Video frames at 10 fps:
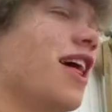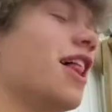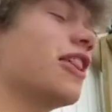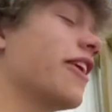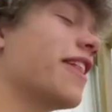more
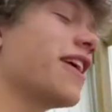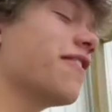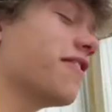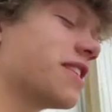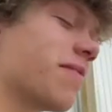willing to
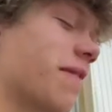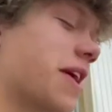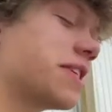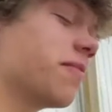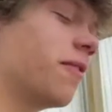pray for
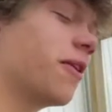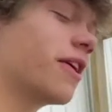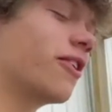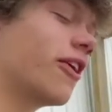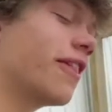people. And
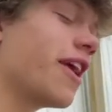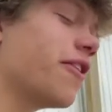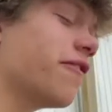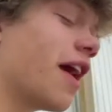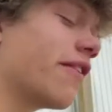then camp
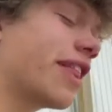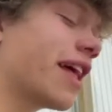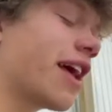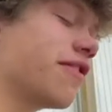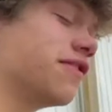started. I
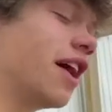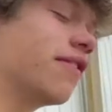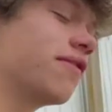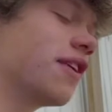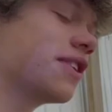was
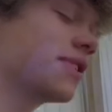worshiping